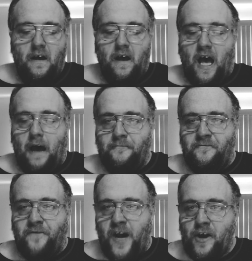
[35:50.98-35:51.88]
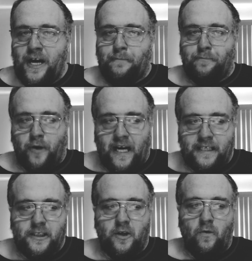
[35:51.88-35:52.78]
Um, very
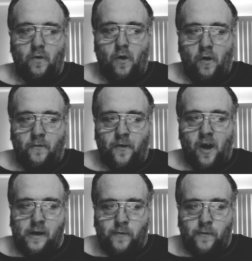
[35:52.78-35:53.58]
impressed overall